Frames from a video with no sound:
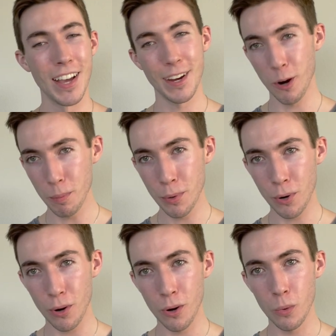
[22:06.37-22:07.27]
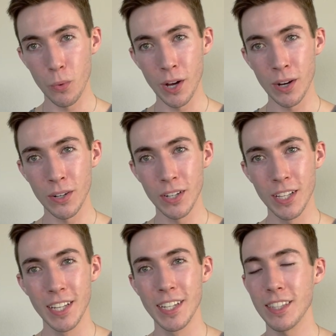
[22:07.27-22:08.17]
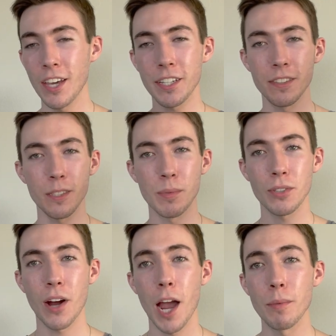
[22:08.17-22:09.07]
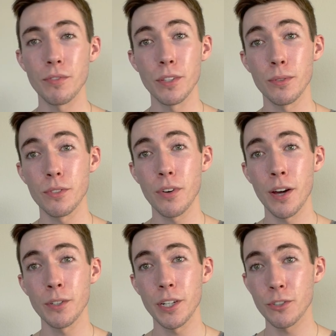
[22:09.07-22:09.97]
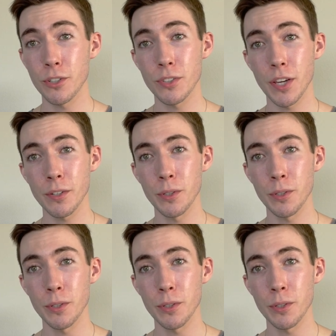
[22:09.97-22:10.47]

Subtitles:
I hope you are all well. Like and subscribe if this was fun or interesting,